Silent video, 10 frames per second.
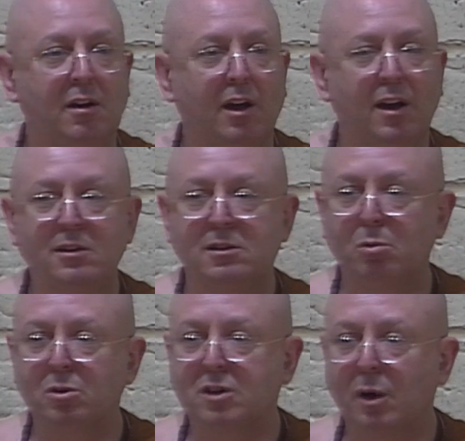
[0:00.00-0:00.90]
And he said,
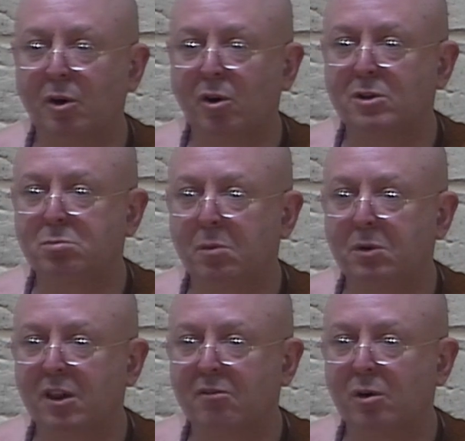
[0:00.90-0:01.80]
what's going on? Is my
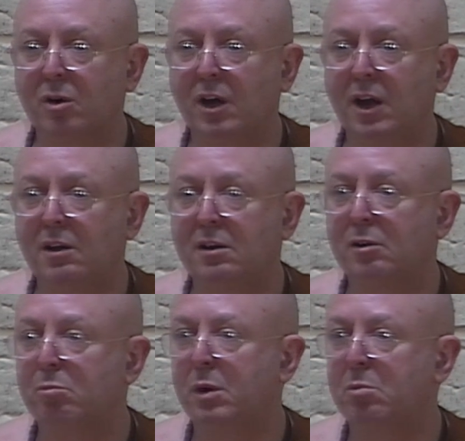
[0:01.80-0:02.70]
mother okay?
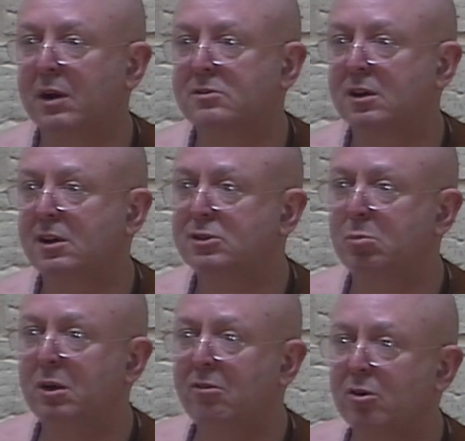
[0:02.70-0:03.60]
And people outside, it's a
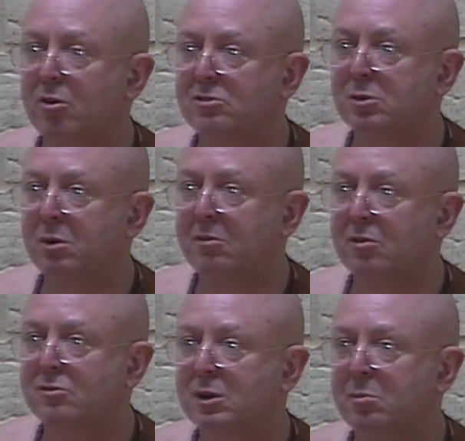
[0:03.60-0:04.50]

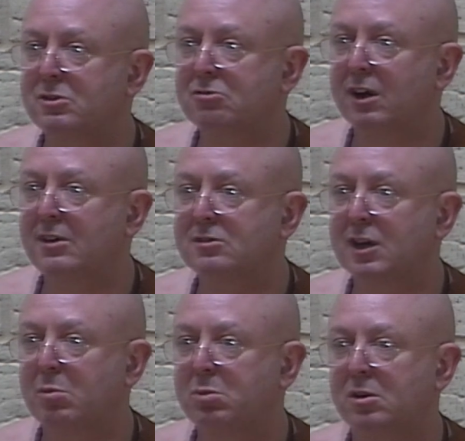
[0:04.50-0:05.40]
miracle, something strange has
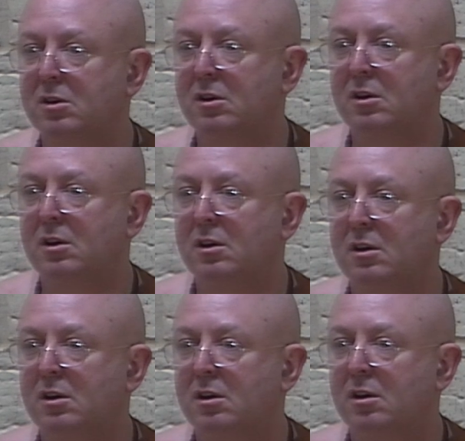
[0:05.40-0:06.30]
happened.
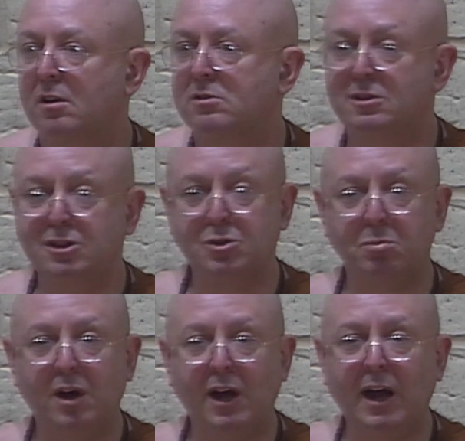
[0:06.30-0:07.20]
And so he says, this is
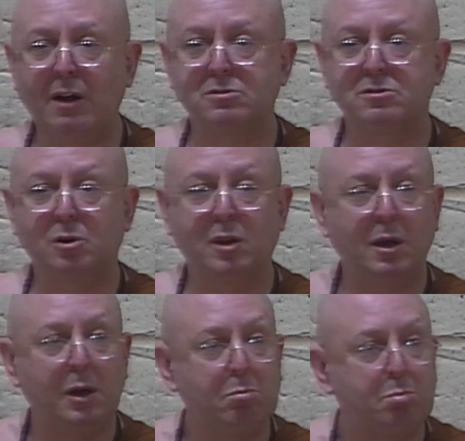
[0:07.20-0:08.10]
my house. So
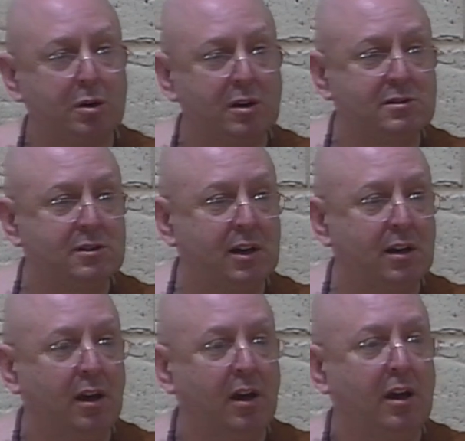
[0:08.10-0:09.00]
he burst in,
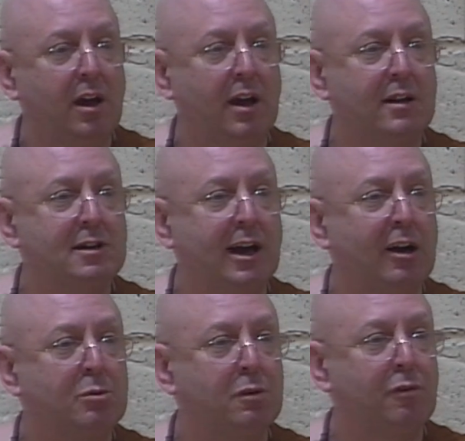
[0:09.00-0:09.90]
and his
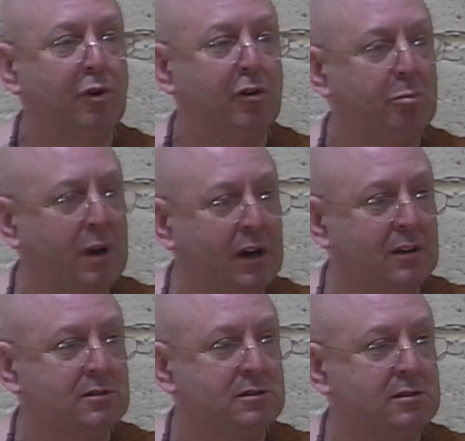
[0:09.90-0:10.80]
house was full of
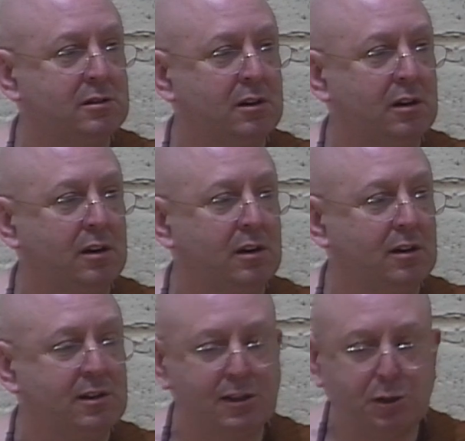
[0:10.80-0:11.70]
monks.
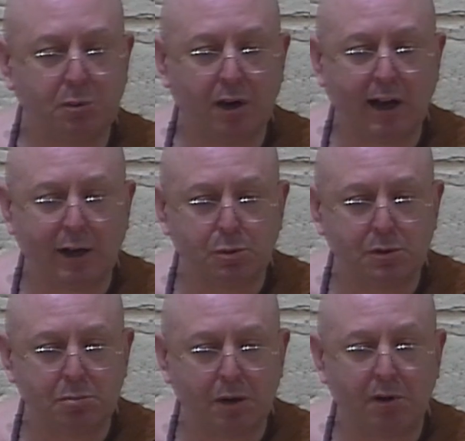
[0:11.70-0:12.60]
He said, this is my house,
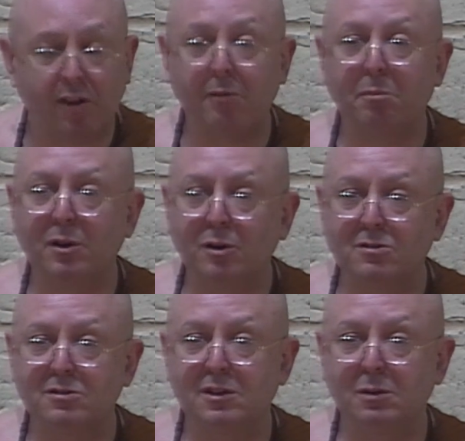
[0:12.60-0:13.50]
where's my mother? And
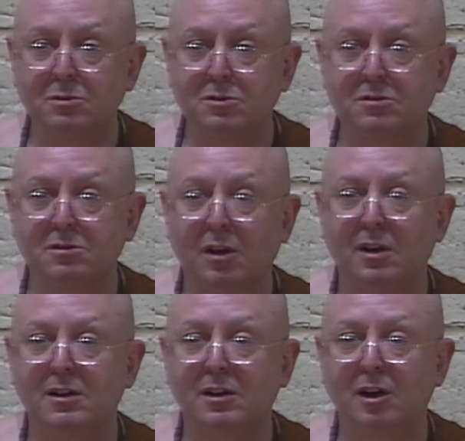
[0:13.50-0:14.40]
because he
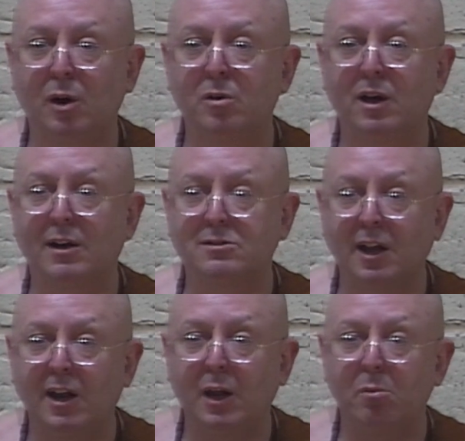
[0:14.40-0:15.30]
owned the house, they
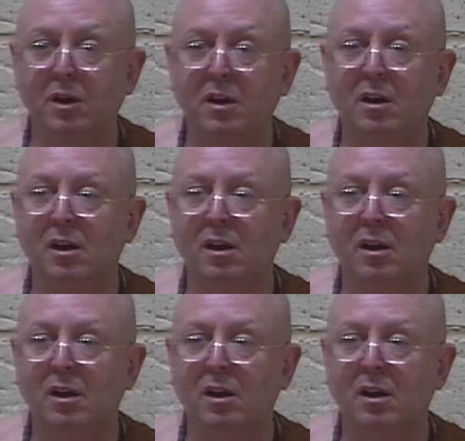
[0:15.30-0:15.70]
let him in.